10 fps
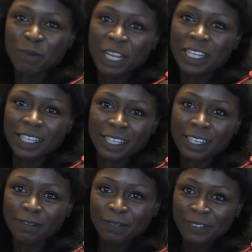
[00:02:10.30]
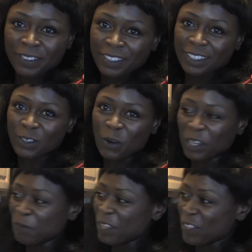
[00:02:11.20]
from London
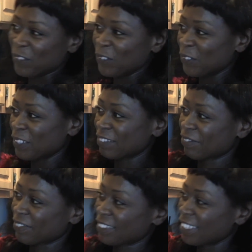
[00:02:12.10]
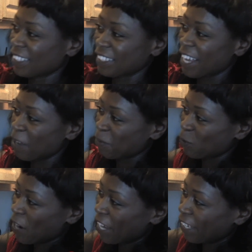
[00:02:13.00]
talking me through the
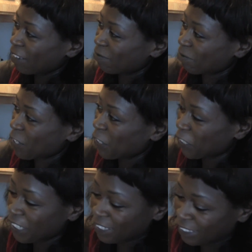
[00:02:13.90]
steps while I cook.